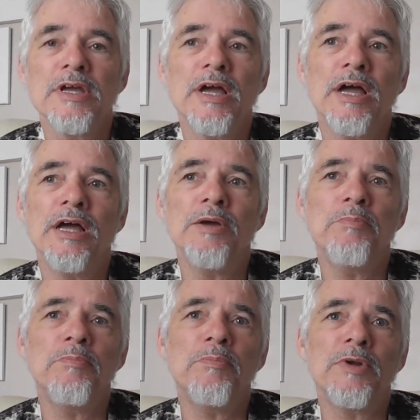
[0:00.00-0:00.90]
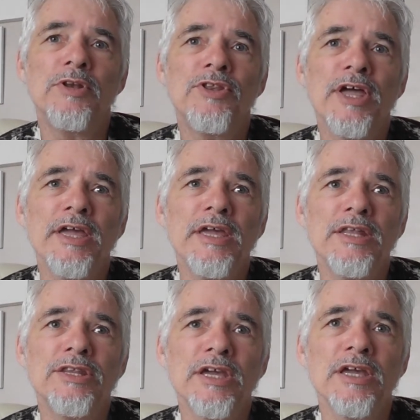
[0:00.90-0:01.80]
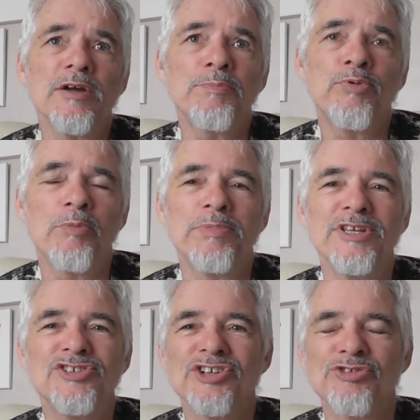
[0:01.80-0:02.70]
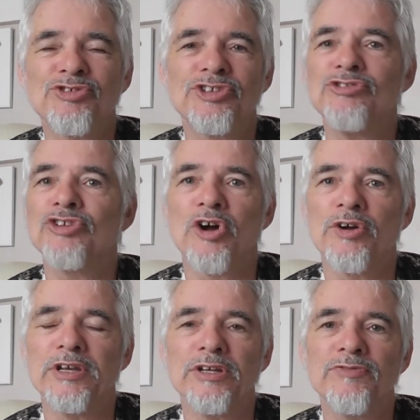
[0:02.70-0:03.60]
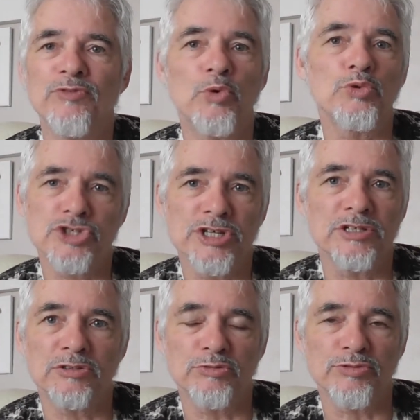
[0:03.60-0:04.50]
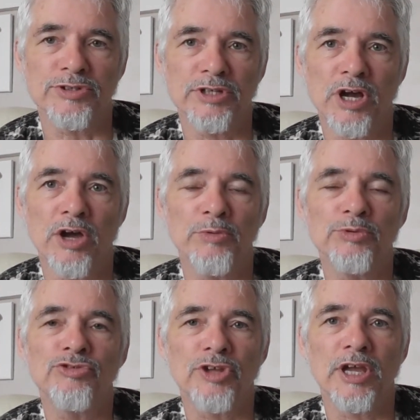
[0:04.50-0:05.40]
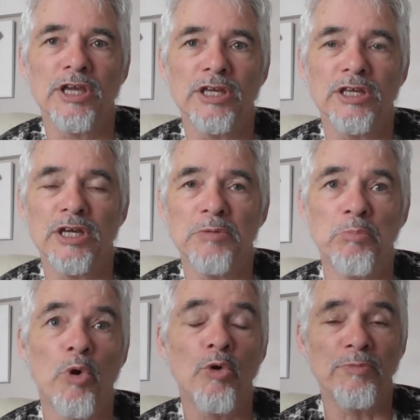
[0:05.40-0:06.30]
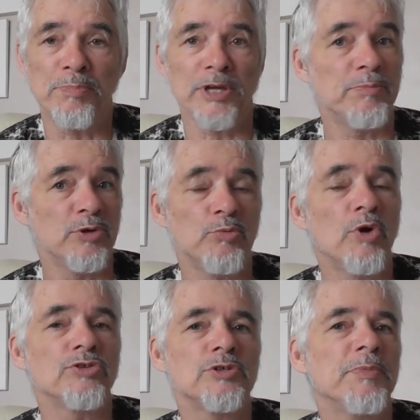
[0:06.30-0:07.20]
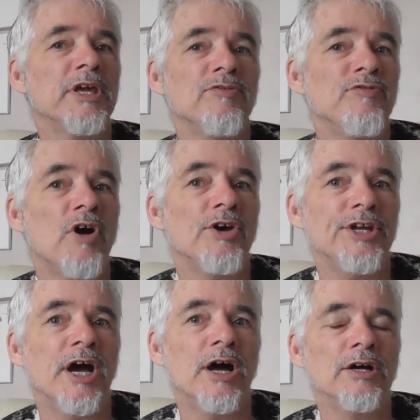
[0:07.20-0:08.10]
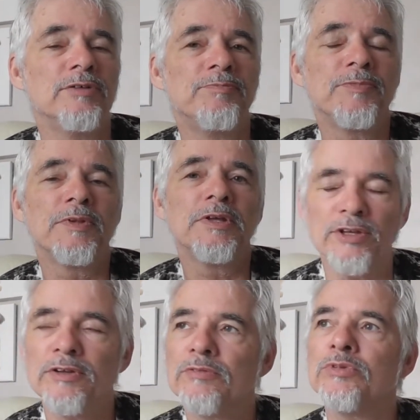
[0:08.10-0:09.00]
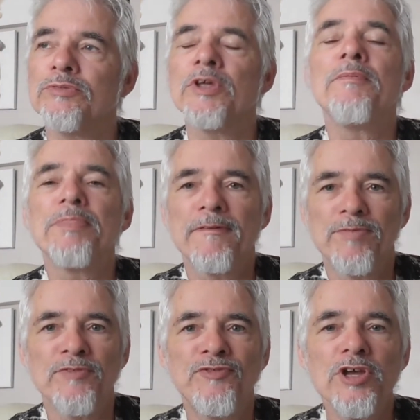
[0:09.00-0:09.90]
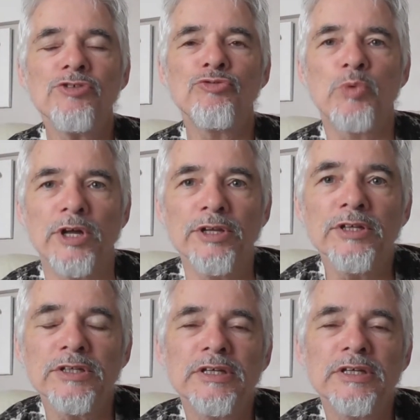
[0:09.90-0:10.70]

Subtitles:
They are probably just designed for children, I would say, more than people who want to make fine art. But the first one